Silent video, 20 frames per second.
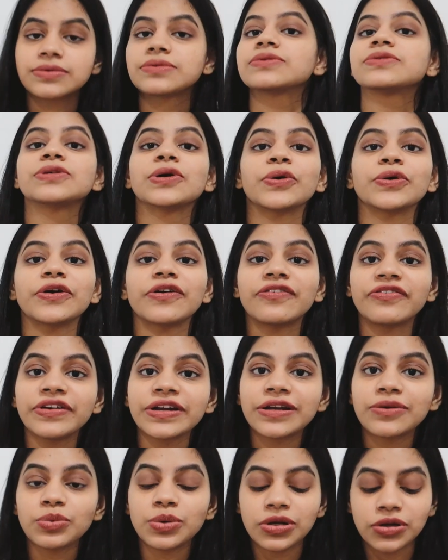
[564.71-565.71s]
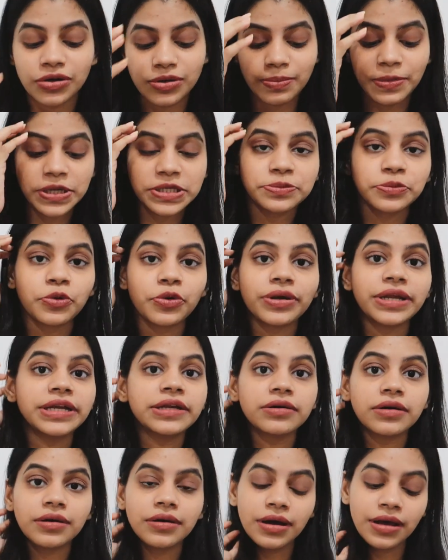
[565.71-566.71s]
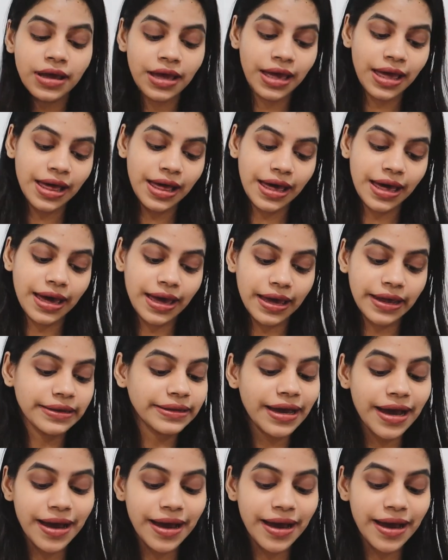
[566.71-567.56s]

so your feed will look much more neater. And